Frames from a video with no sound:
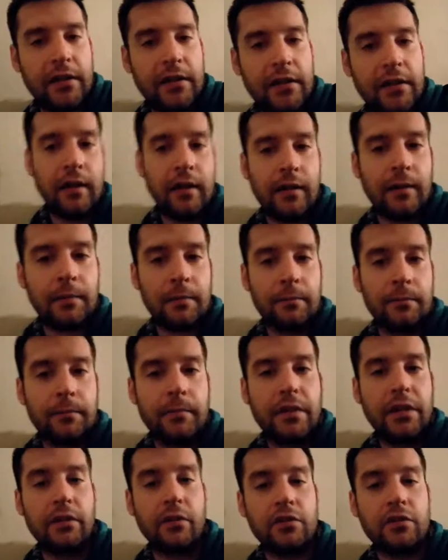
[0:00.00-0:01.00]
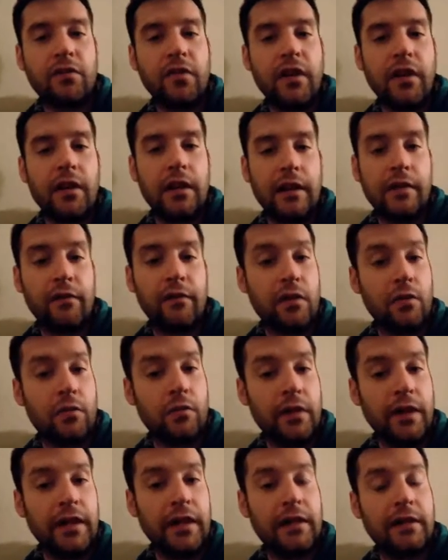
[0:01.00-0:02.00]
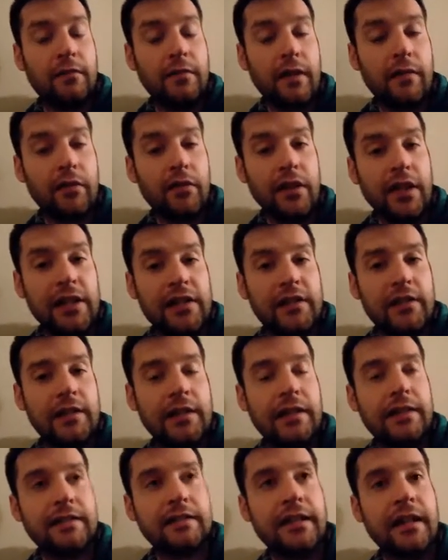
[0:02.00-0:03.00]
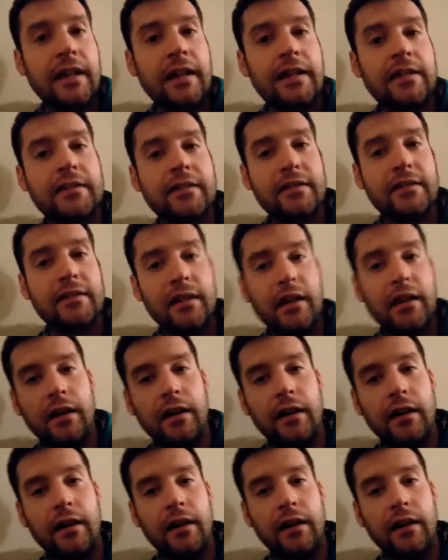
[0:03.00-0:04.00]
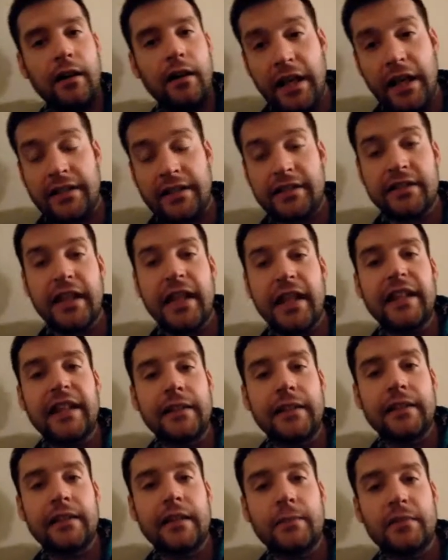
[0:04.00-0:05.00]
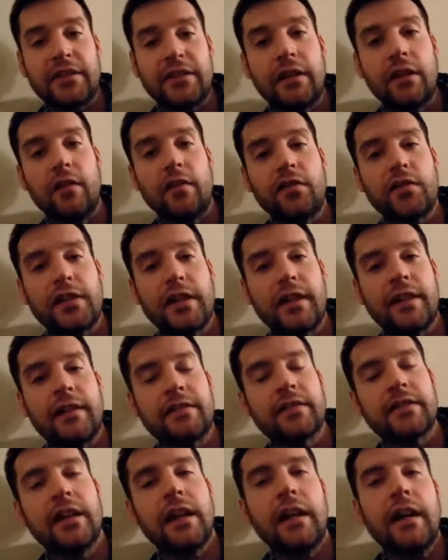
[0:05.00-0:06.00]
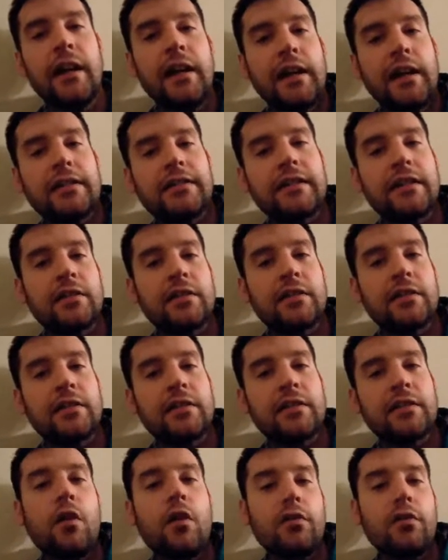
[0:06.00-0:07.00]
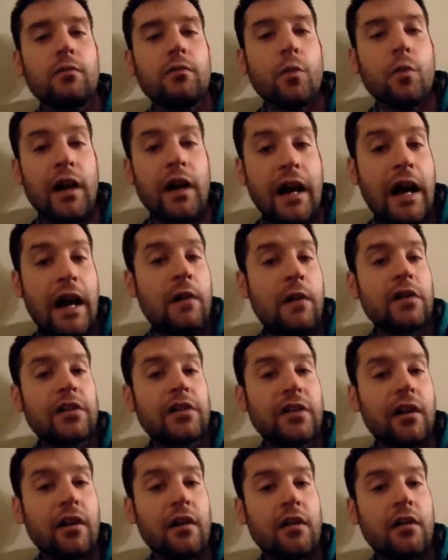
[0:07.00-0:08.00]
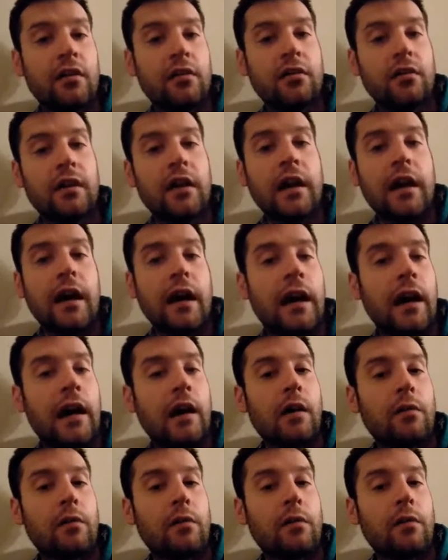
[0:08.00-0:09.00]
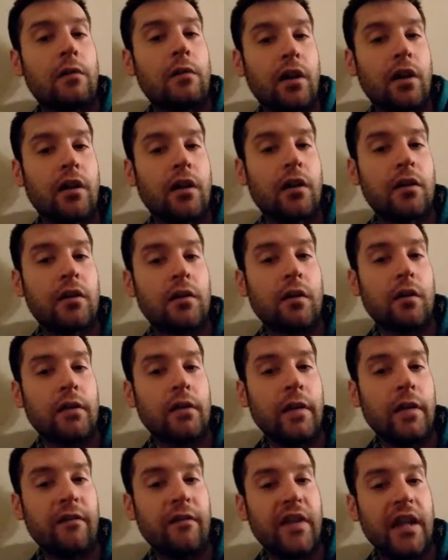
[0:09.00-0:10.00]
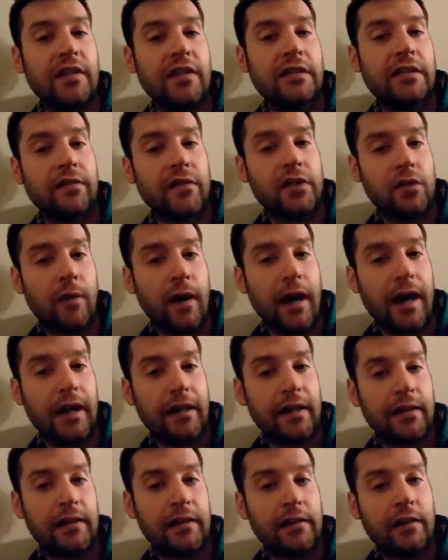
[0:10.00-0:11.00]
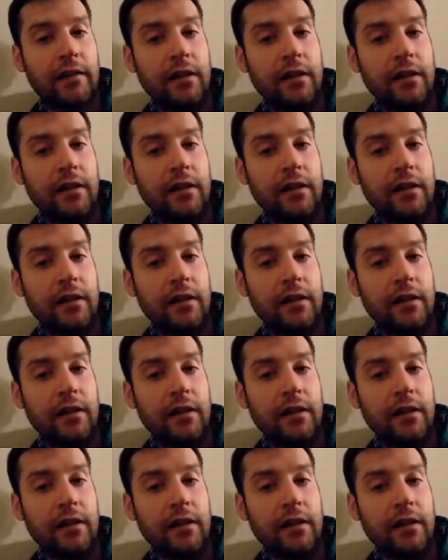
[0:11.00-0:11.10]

Notes if you read Revelation, it says, and Satan himself says, he says, when I return, I'll return on the face of a dragon.